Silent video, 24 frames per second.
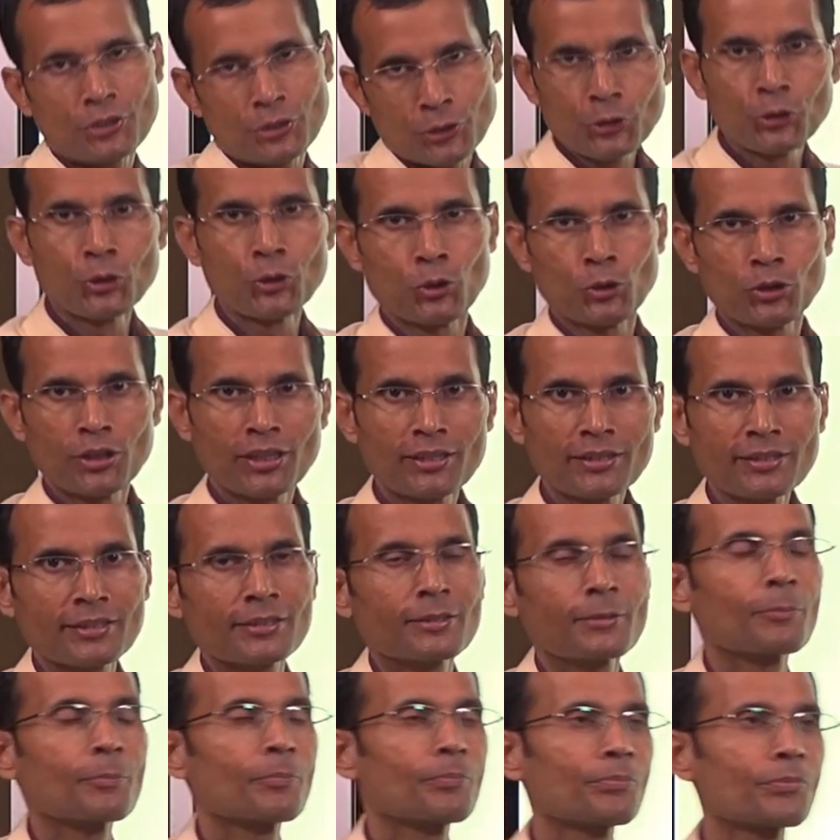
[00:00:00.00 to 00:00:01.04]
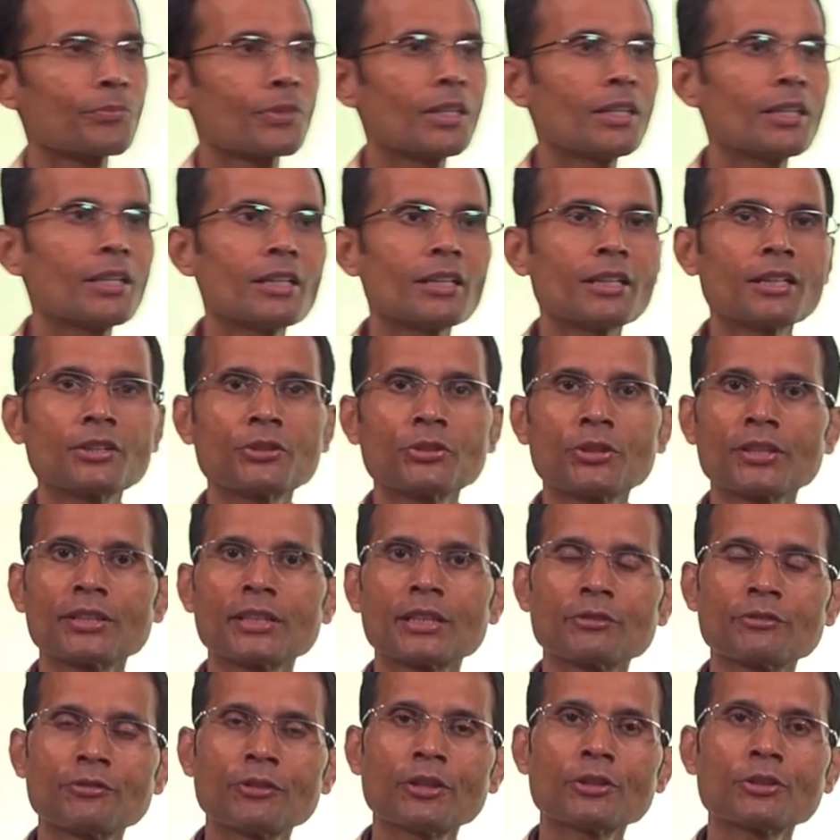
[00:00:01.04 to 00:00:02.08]
You know this. Uh, you can
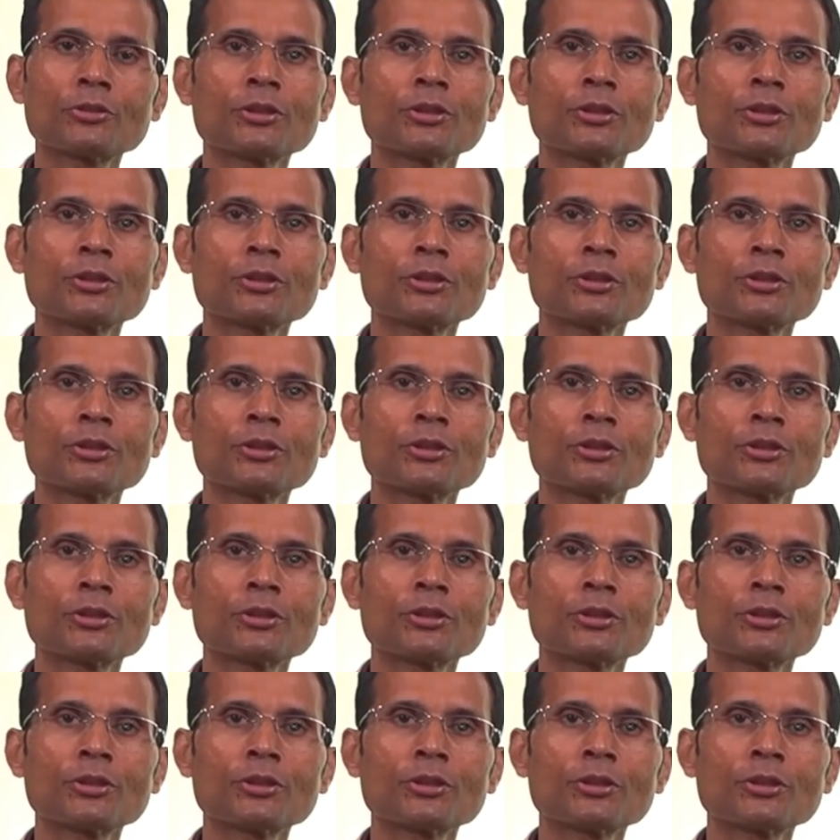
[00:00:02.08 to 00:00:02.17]
refer